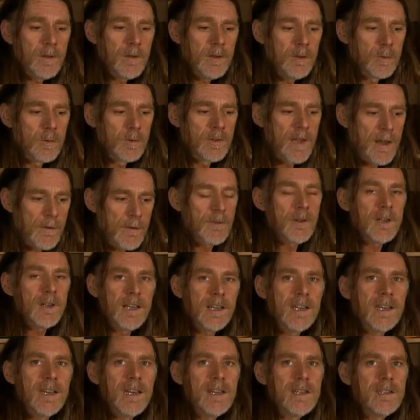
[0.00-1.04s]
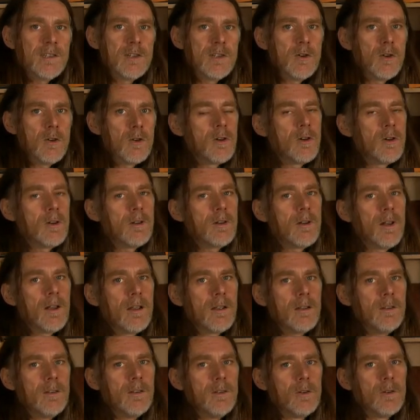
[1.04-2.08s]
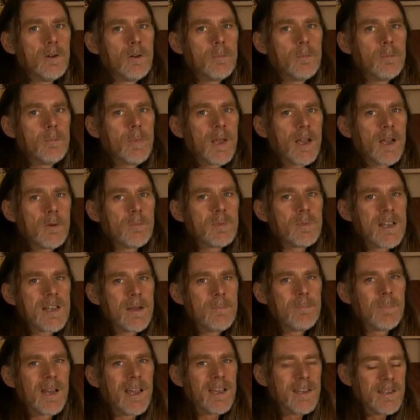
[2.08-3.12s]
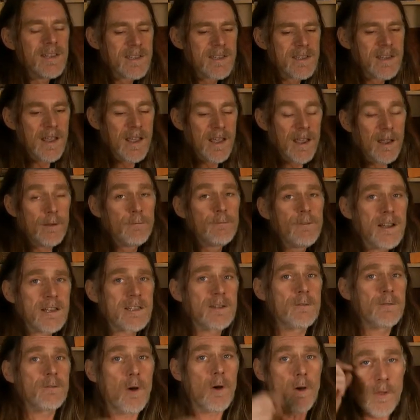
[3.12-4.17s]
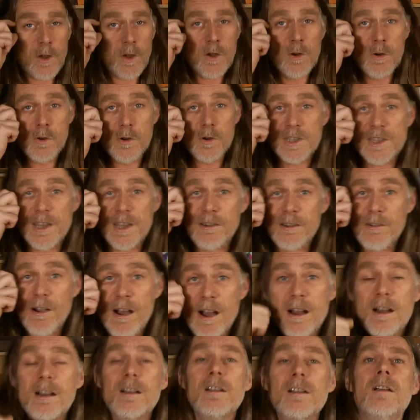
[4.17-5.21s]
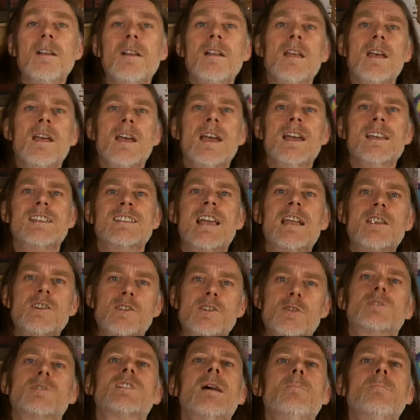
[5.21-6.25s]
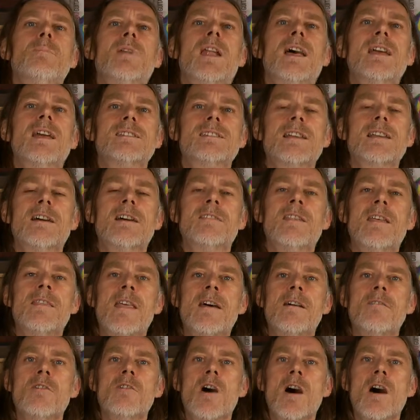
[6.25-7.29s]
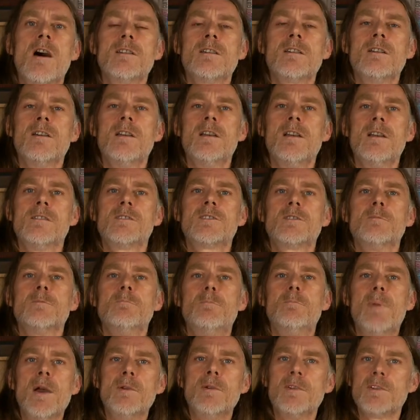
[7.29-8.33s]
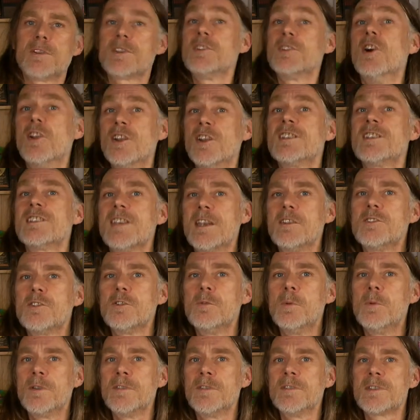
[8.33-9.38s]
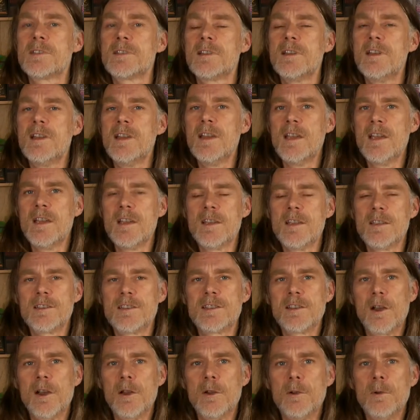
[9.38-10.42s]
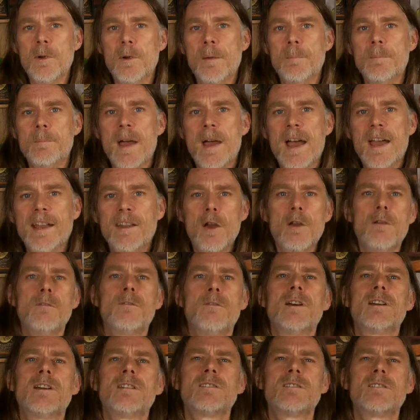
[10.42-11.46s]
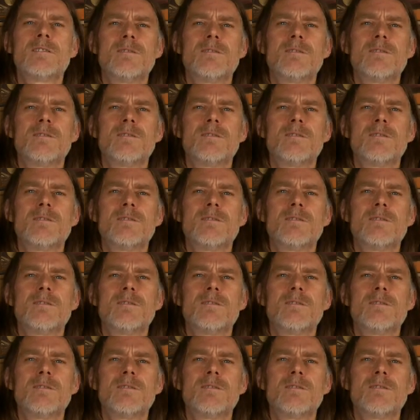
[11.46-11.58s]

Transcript: You'll definitely need your pickup templates. In fact, if on the course there are essential templates, and then there are some bonus non-essential ones. So head over